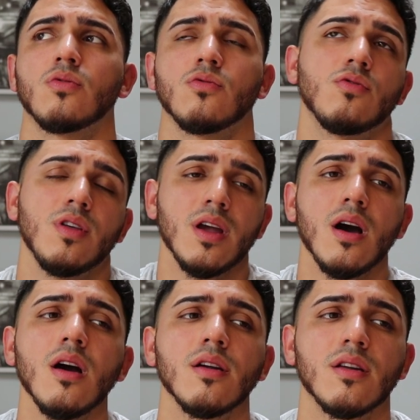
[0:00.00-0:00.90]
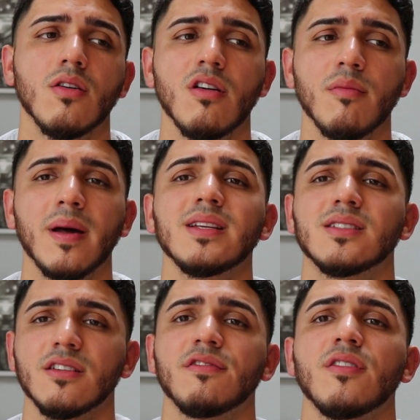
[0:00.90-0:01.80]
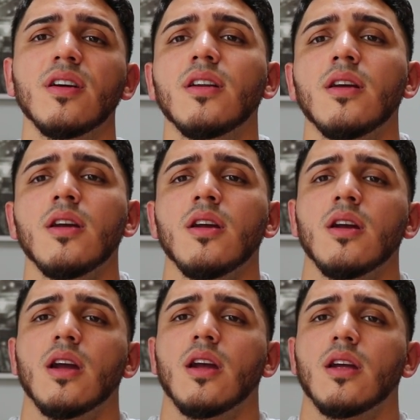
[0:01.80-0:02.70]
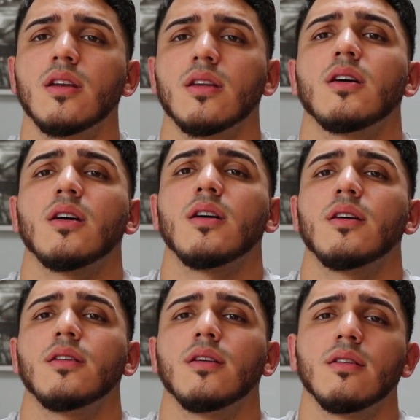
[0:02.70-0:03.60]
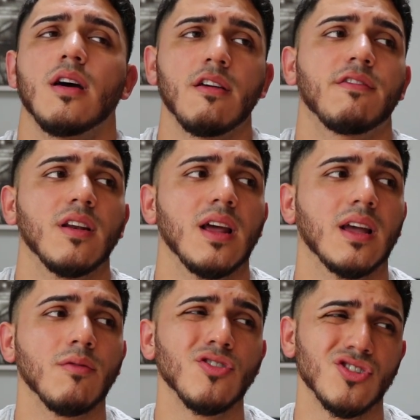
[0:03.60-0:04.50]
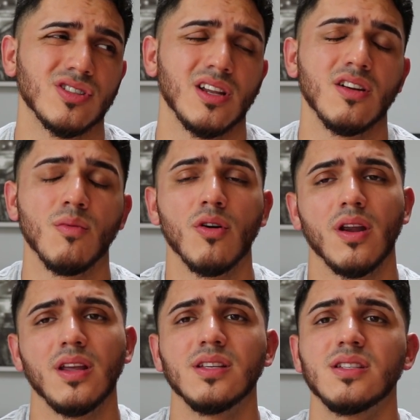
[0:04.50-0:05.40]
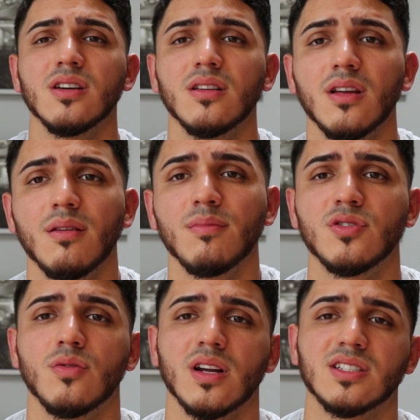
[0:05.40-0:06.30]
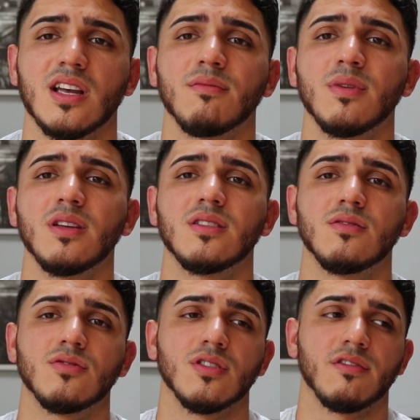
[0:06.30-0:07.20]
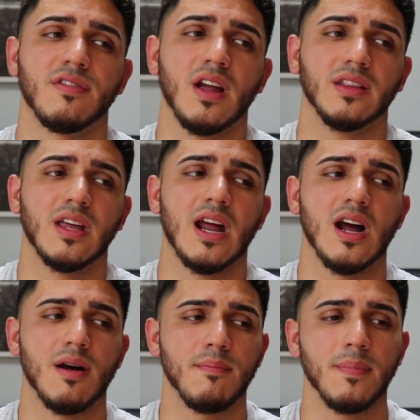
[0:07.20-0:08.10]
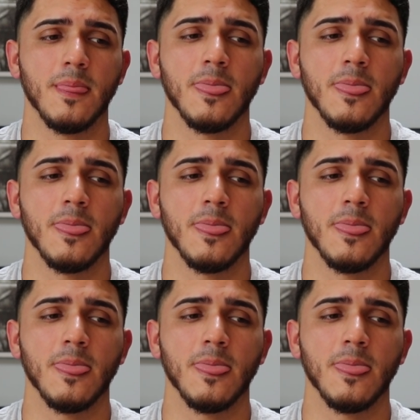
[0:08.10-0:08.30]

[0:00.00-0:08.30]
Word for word: who they are. You know, everybody's different, and uh, I feel like it was just a little more easy on them to accept me due to the fact that um.